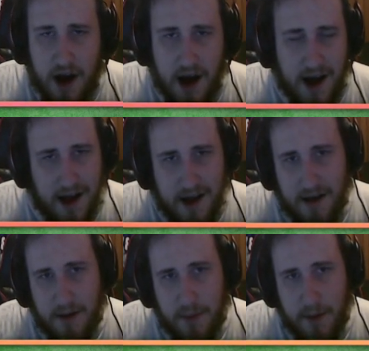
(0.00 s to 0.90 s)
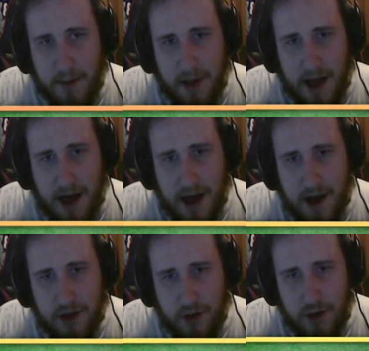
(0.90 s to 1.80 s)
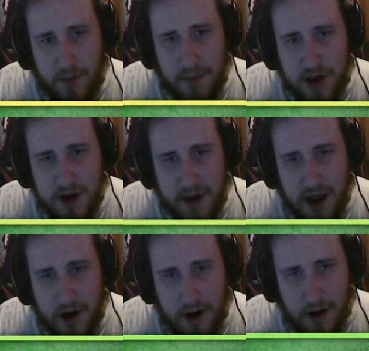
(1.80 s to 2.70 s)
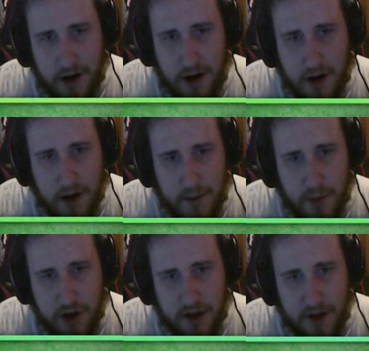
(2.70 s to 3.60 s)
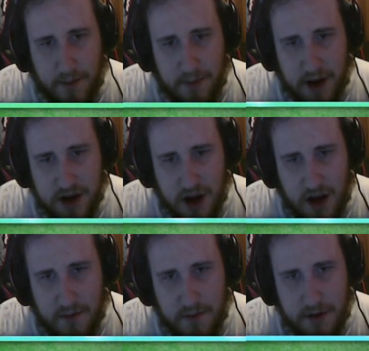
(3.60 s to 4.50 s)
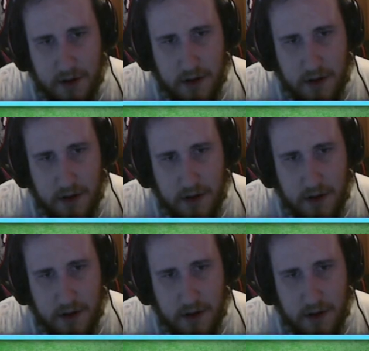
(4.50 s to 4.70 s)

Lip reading: Blah, blah, blah. Do the bishop here. Puts the bishop.